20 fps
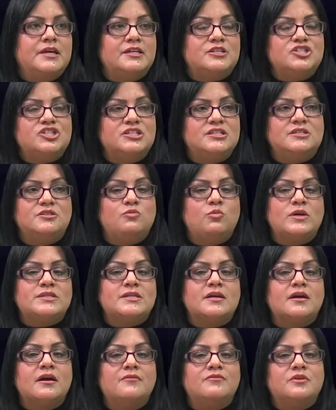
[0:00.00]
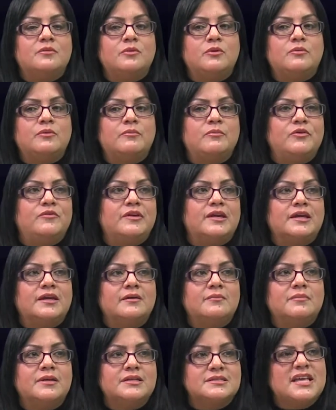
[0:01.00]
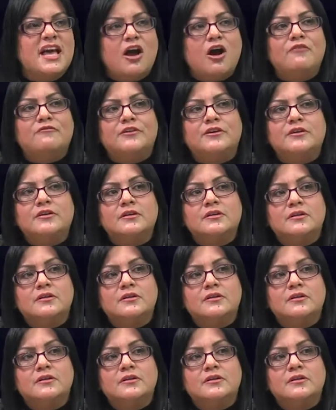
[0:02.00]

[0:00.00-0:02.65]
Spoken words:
And she wasn't comfortable removing it because I offered.